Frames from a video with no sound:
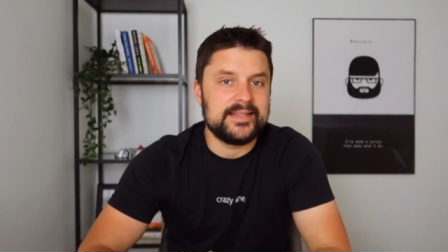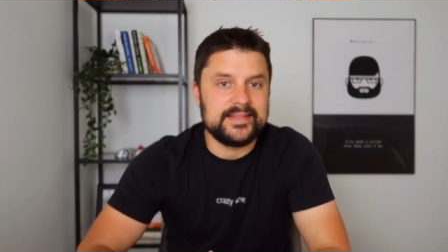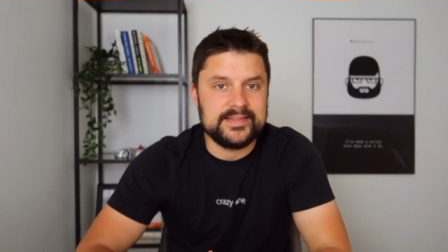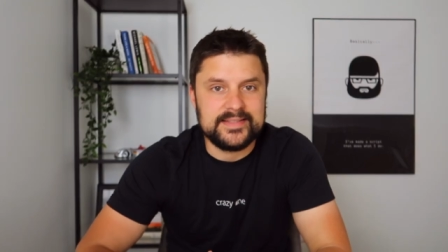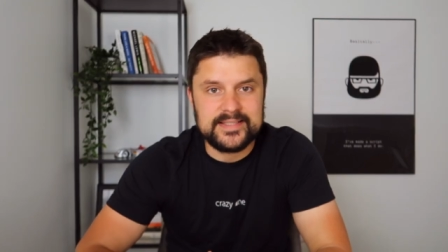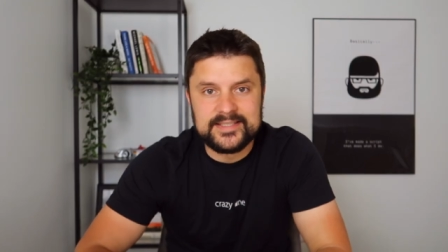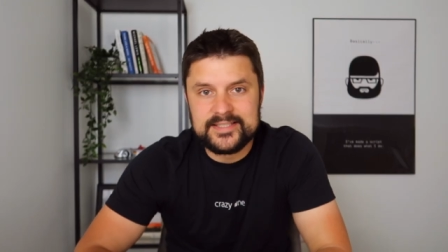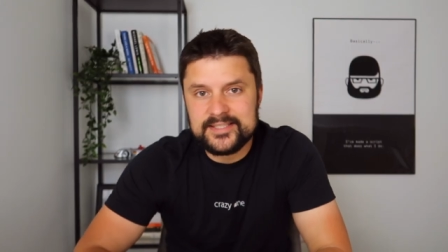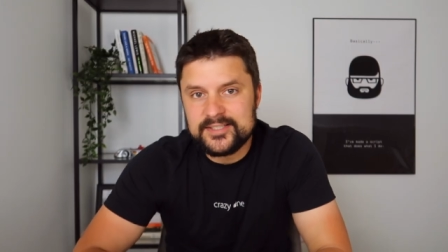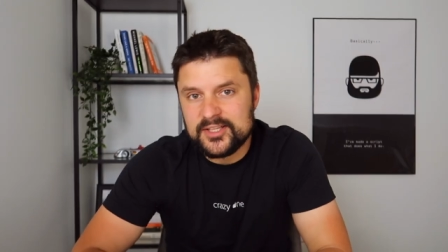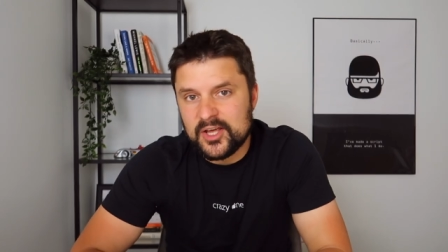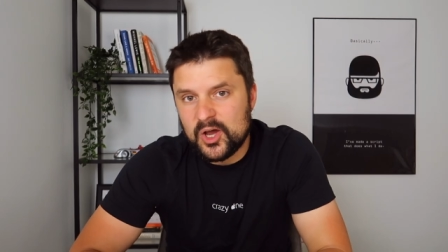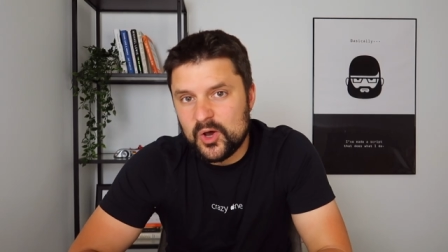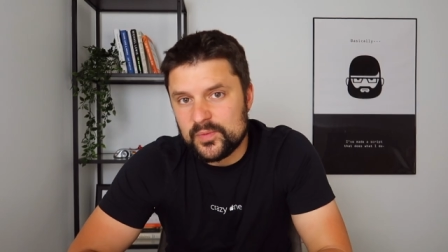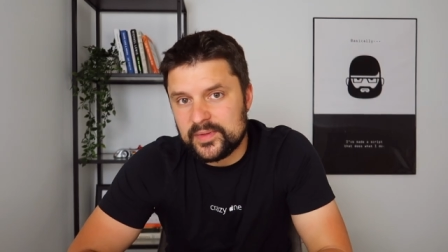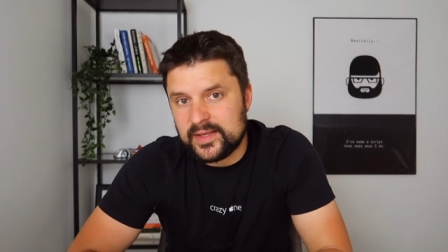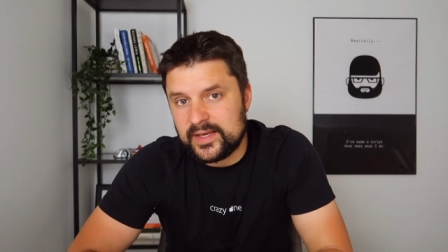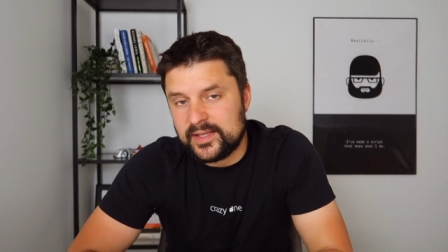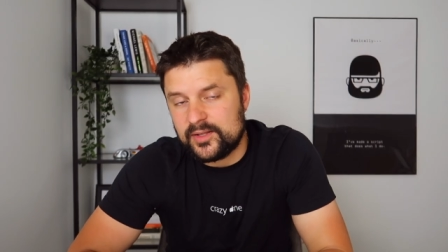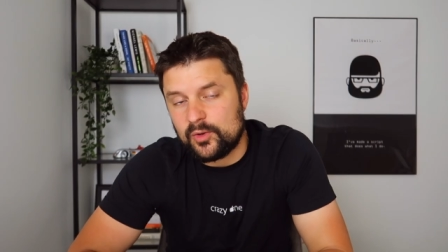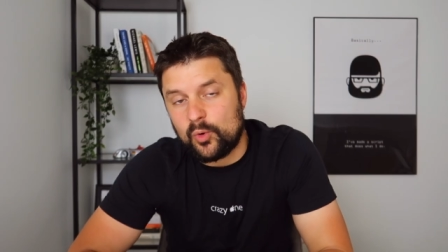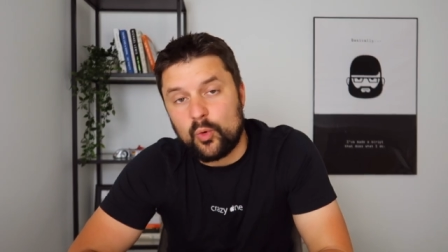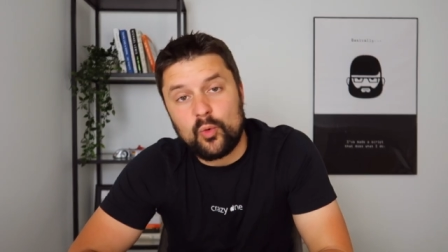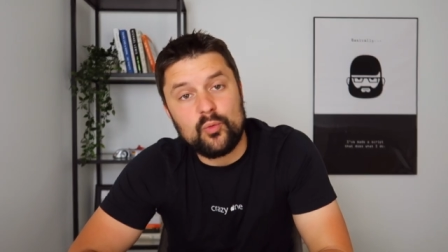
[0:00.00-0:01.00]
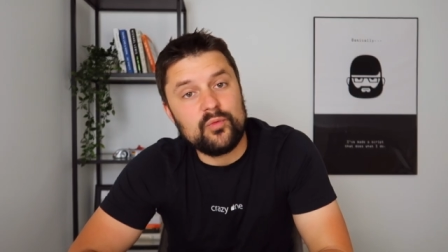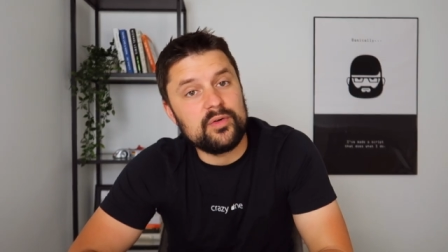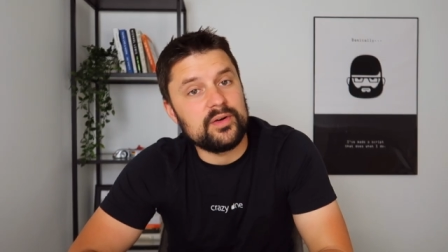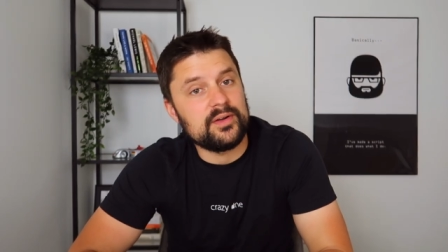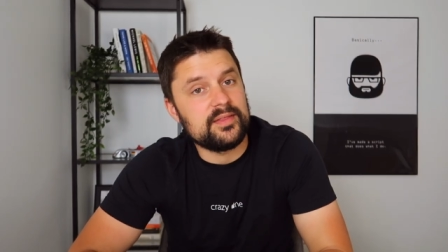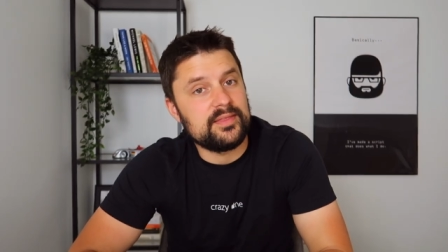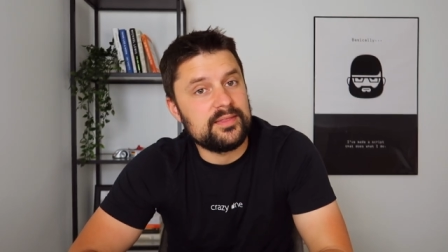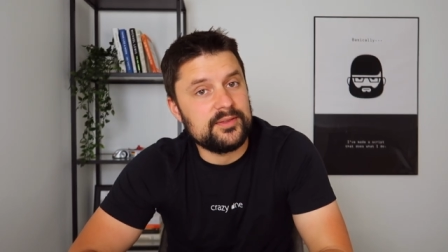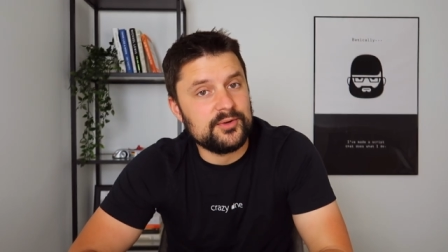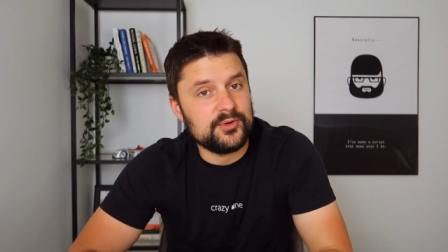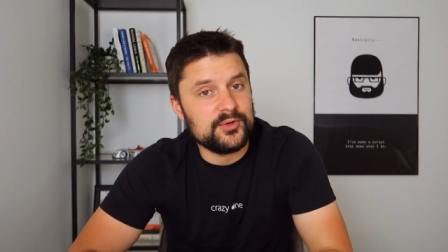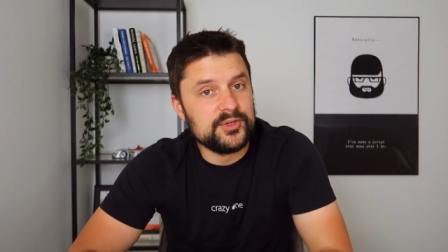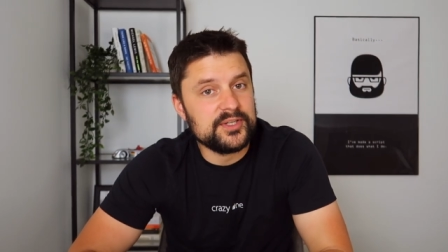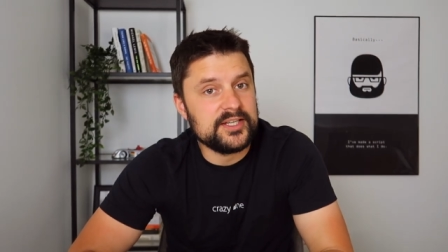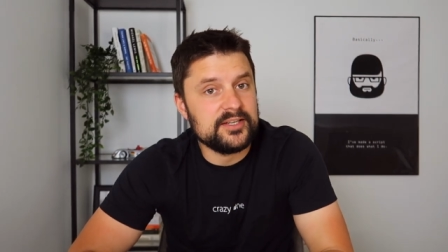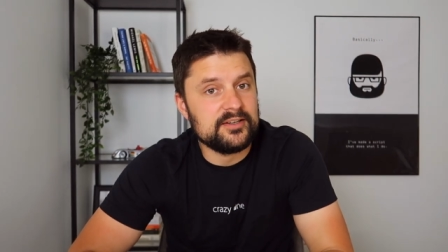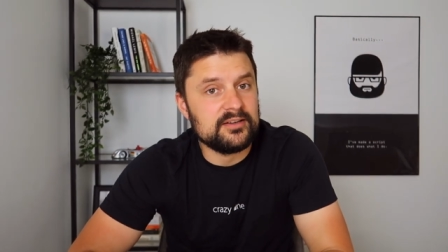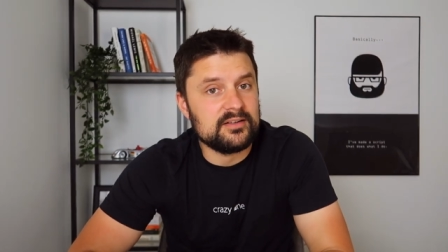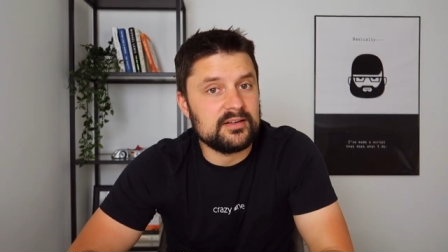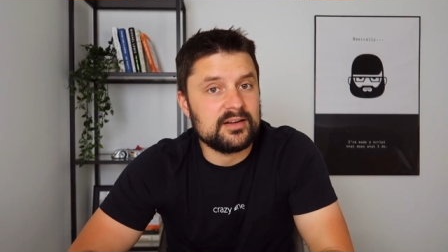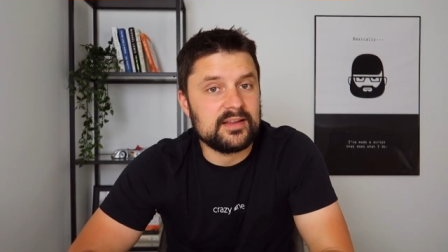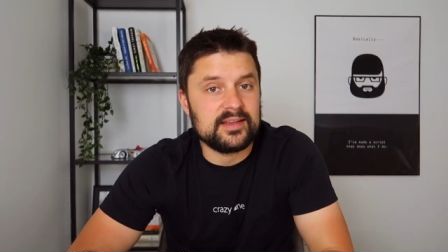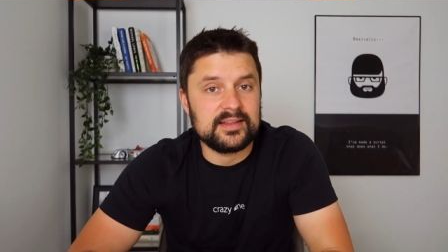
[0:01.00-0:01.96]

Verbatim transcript: Did you know that over a thirty year